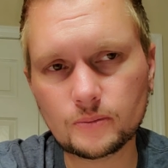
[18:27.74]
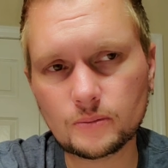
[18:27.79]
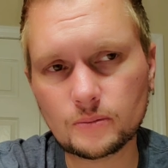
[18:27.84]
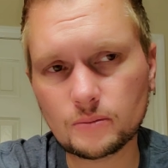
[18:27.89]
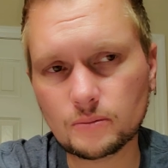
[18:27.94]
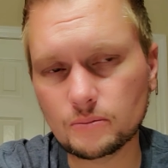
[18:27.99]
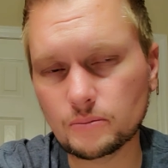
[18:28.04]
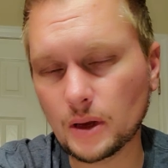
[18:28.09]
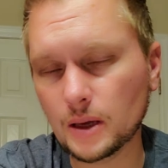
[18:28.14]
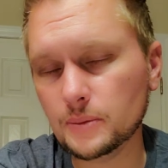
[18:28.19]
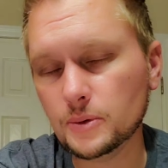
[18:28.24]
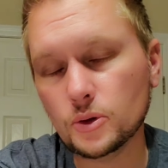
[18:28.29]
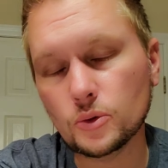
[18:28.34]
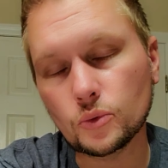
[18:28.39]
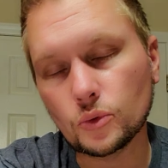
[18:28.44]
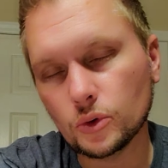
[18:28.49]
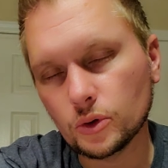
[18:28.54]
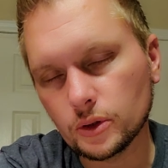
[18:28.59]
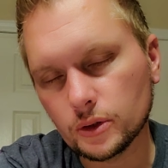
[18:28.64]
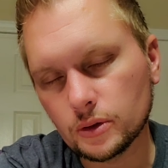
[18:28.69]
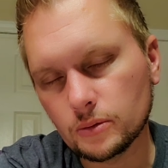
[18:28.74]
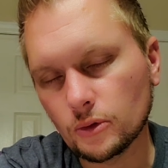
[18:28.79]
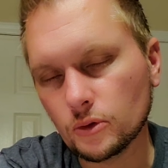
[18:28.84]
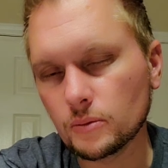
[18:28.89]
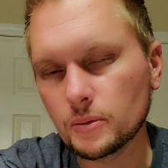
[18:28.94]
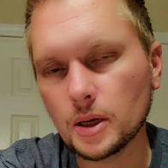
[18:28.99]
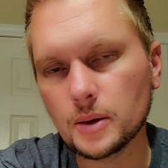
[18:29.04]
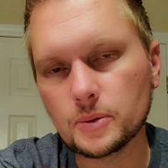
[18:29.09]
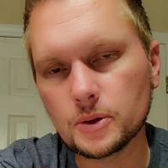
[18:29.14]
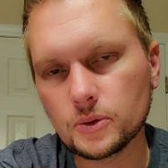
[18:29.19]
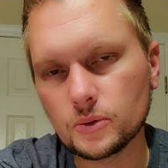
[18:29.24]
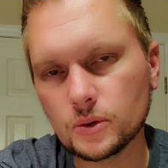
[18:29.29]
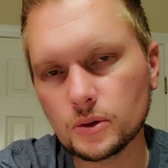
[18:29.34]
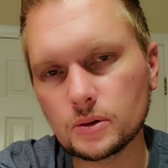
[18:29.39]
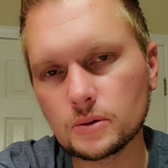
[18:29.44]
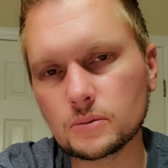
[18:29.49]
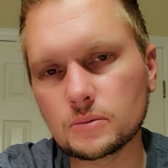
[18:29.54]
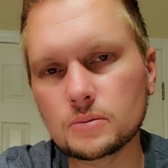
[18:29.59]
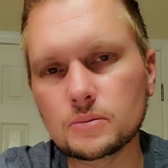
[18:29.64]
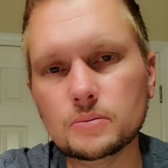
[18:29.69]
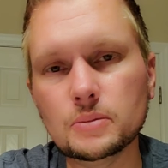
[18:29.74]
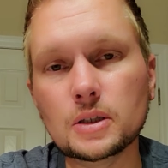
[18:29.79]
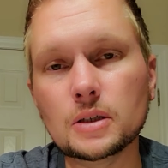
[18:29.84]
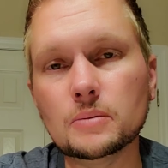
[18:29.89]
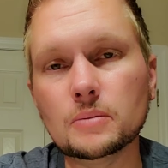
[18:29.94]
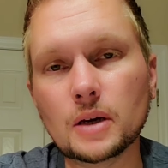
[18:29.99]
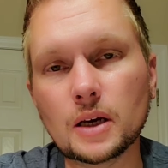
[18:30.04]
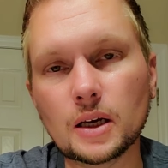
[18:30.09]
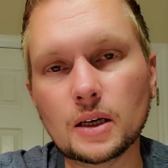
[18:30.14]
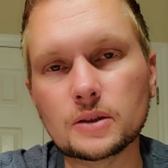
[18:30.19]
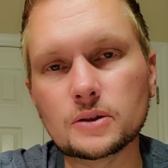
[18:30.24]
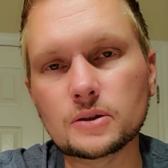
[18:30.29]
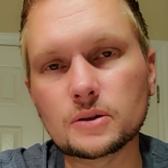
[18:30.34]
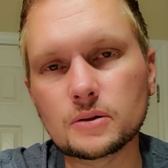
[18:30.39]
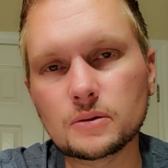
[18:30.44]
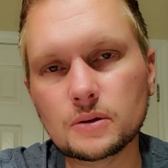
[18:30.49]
Maybe you would, or maybe you wouldn't be amazed.